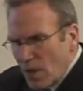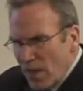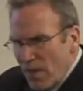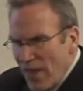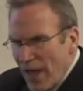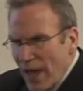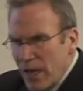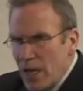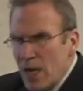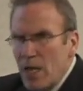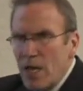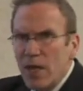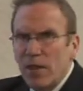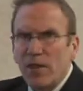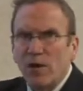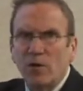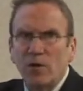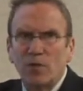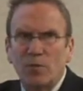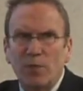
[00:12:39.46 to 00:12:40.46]
that
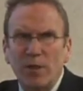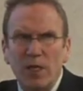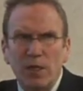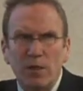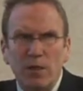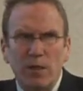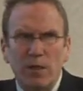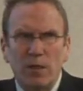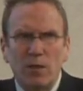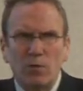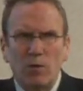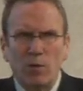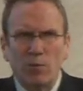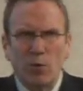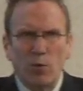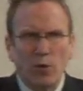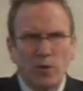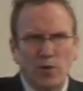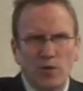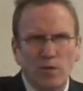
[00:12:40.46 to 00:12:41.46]
there has been, in the
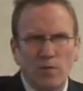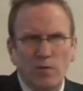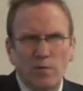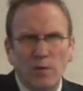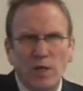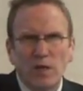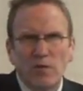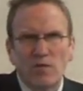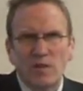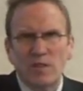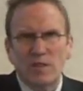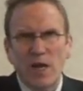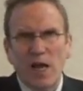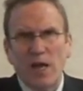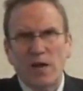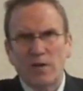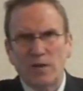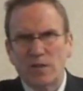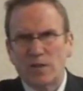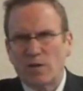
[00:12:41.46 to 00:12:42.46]
reports of many
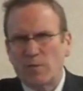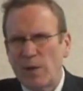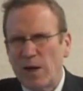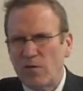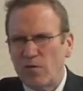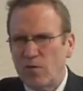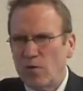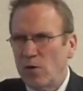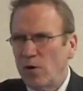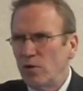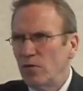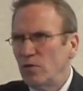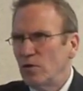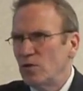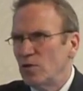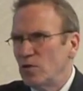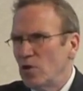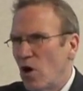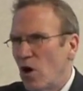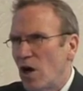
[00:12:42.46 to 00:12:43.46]
fatalities, about
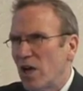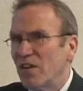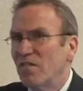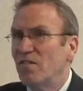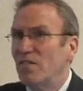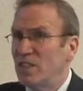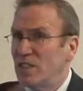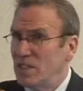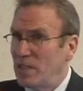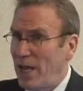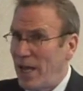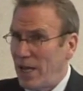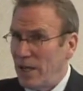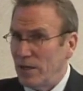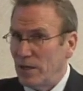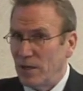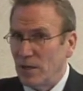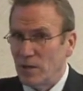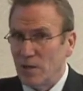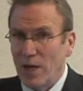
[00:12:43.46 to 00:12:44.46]
400 dog
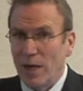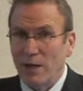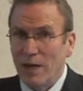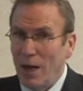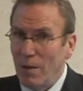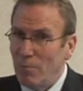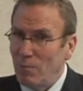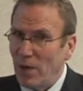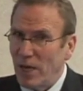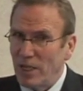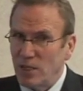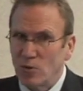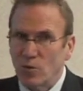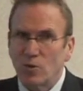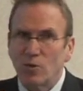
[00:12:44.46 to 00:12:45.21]
fatalities now, not bites.